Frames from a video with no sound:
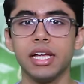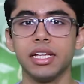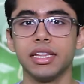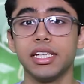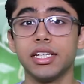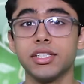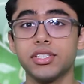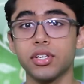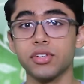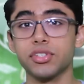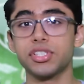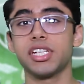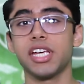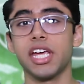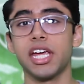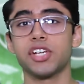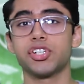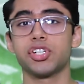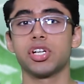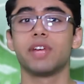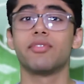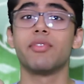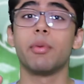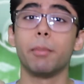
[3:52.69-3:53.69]
Association
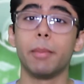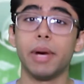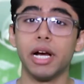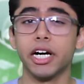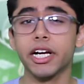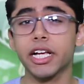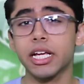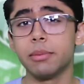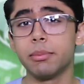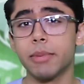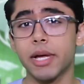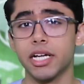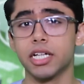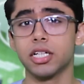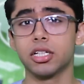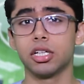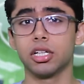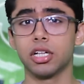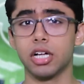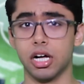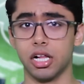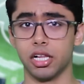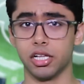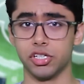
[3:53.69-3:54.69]
of American Medical
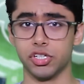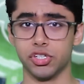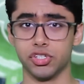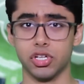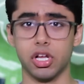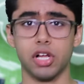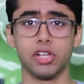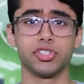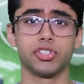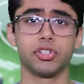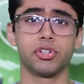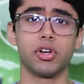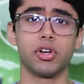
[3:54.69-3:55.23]
Colleges, also known